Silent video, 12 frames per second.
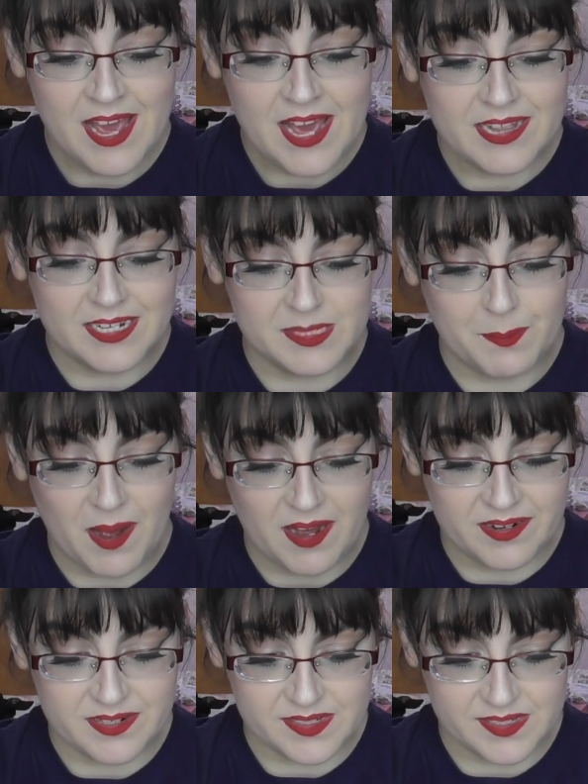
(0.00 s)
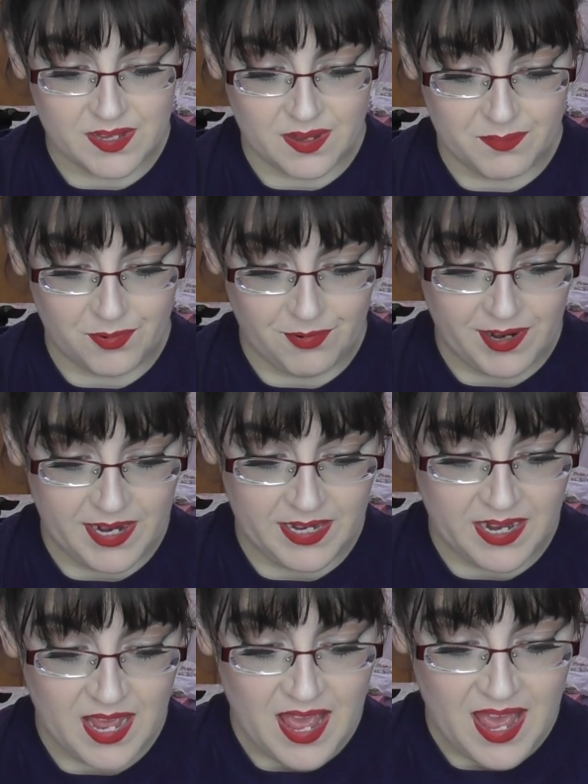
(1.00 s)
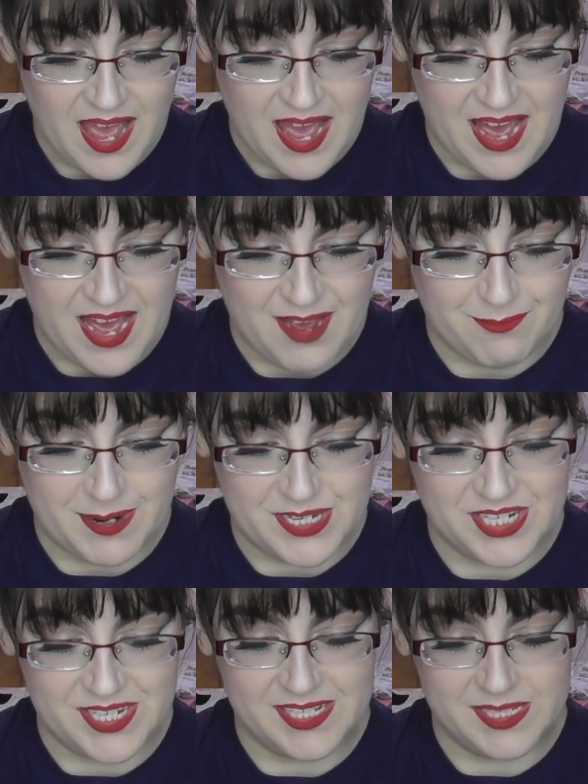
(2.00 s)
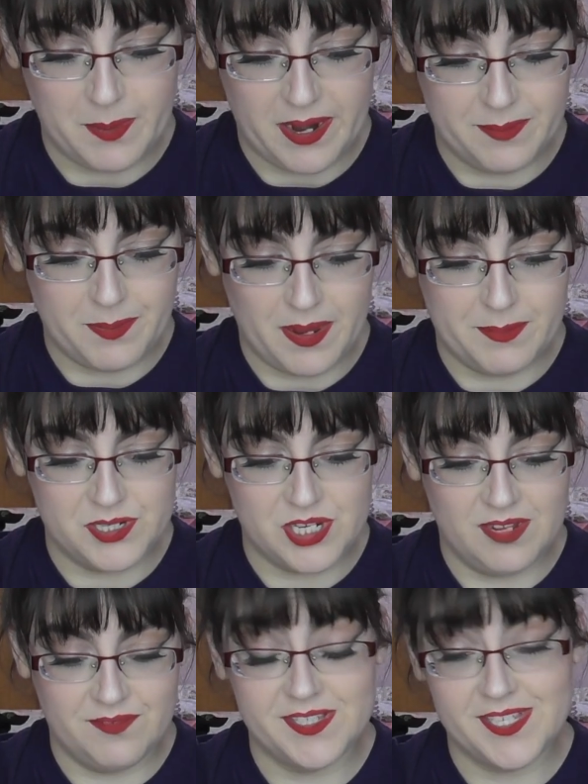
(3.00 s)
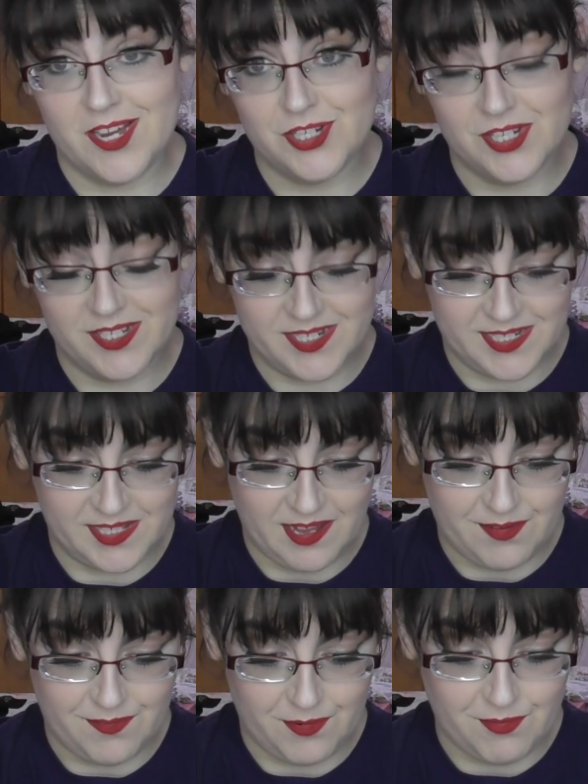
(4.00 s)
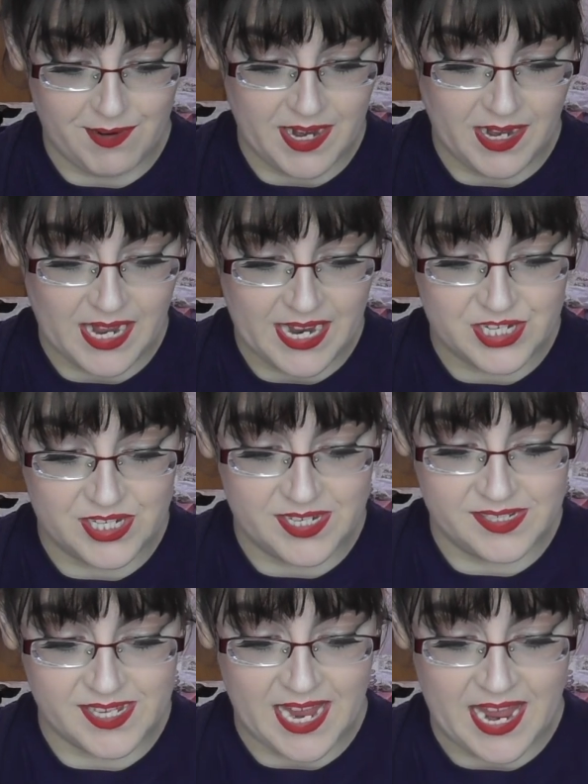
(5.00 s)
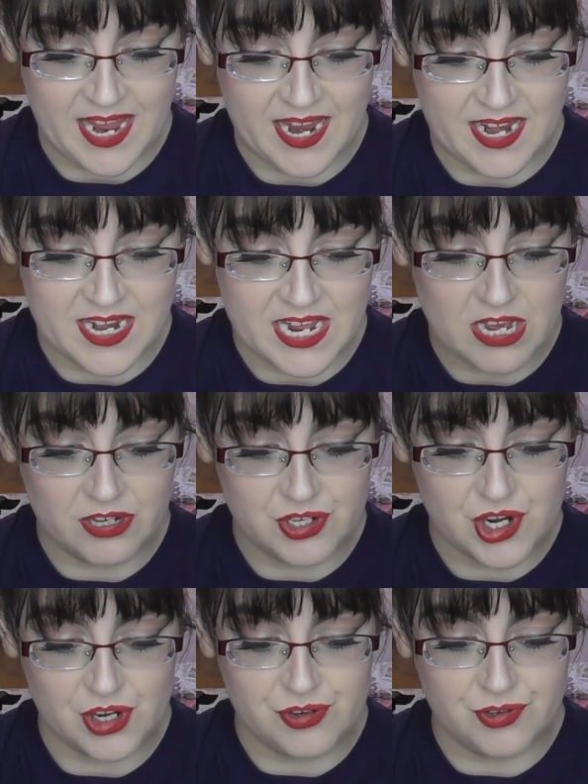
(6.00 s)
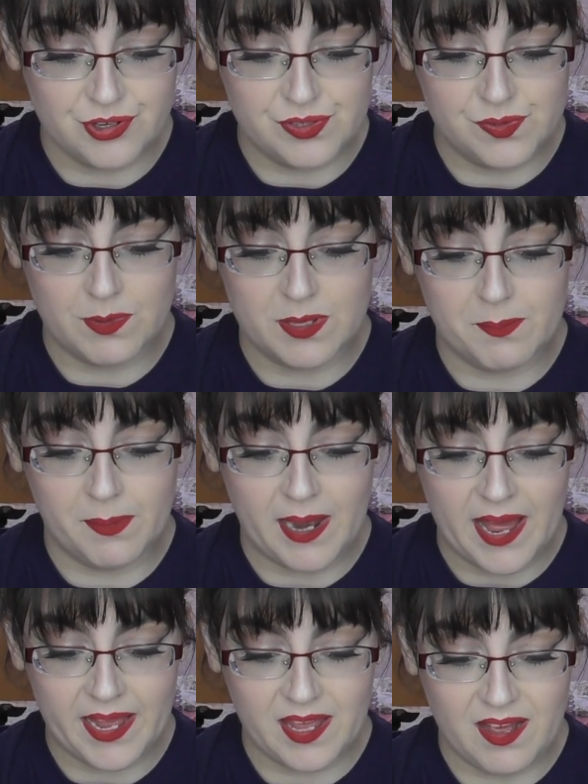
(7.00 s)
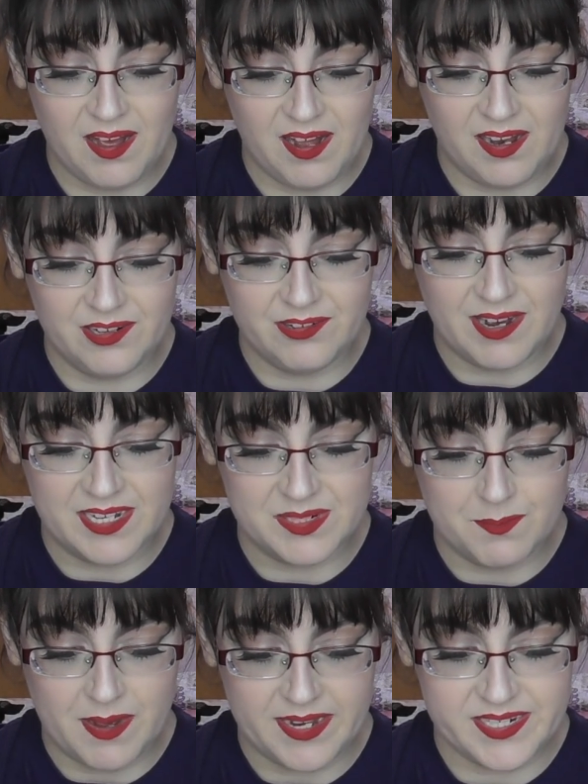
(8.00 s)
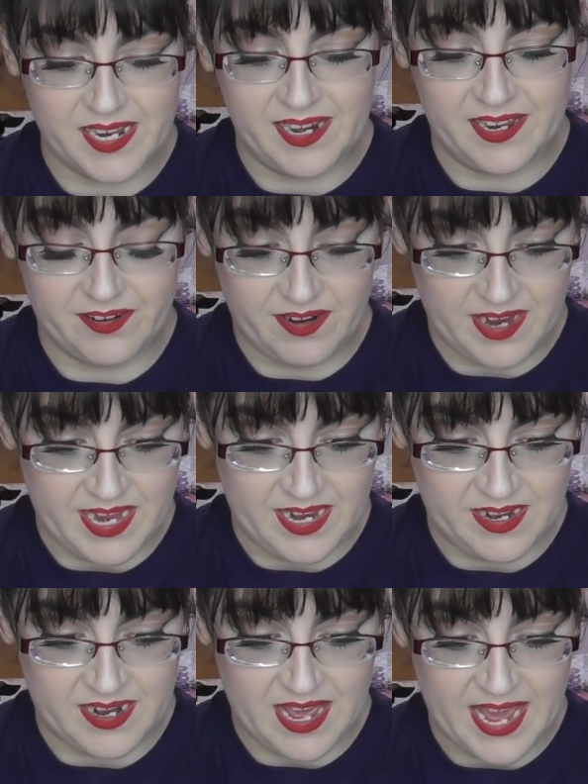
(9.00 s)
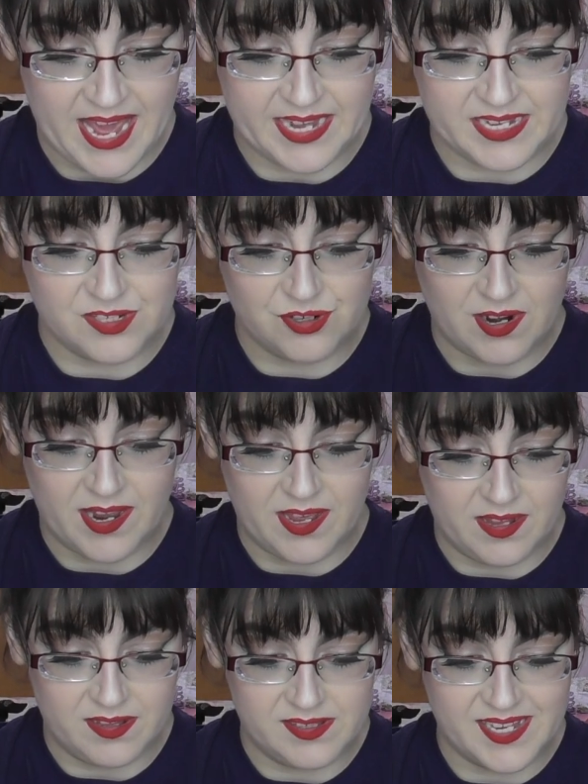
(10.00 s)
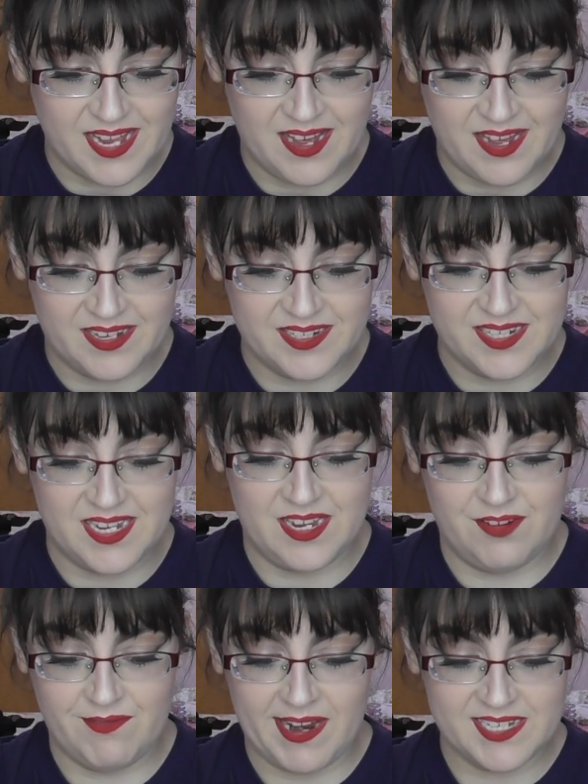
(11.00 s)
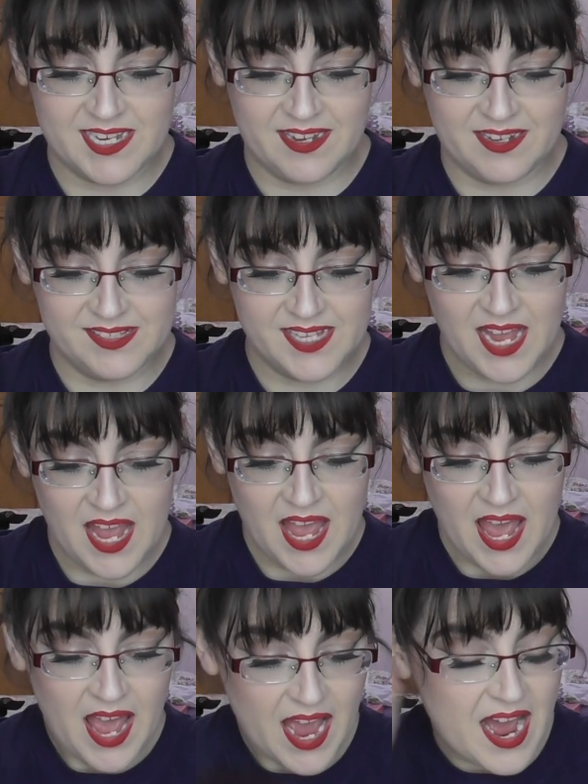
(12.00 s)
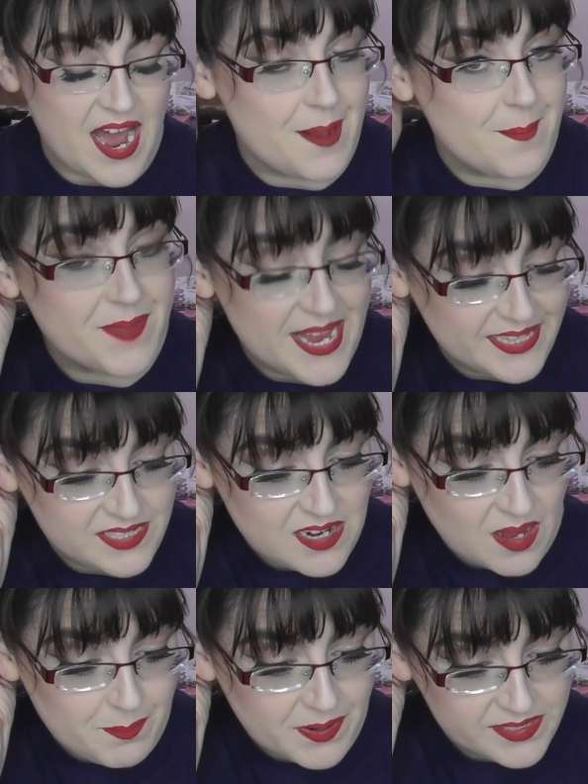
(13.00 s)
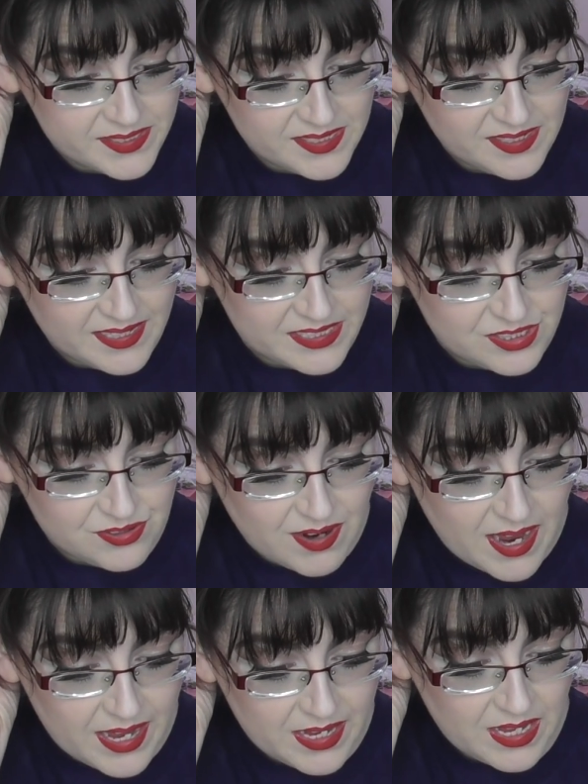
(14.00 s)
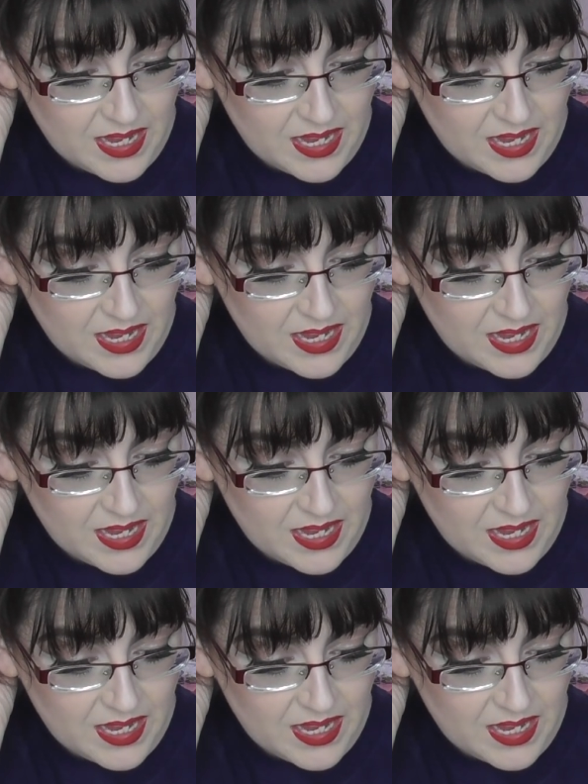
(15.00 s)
There's Pond Scum Green, which is inspired by Michelle Visage's dislike for green. It is a neon chartreuse with black hollow and matte glitter in hex, triangles, and rectangles. It's Not Personal, It's Drag,